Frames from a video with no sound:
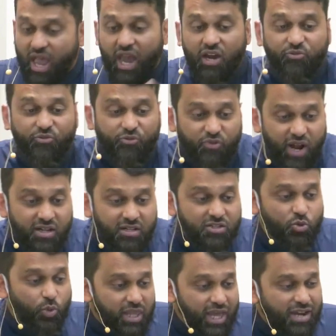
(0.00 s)
and
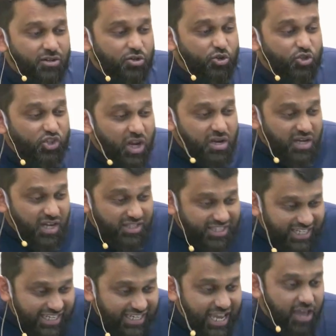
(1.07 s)
friends will enter Jannah
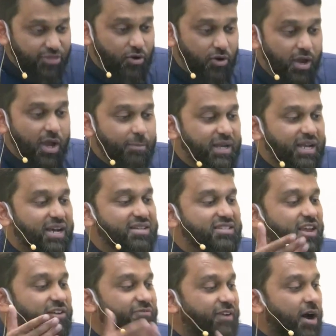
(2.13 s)
together
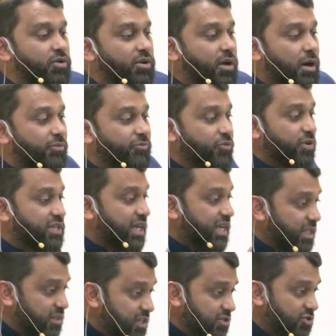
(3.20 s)
because they found comfort
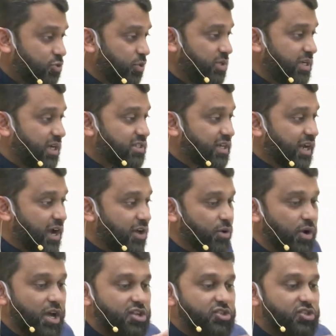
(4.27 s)
in this dunya together.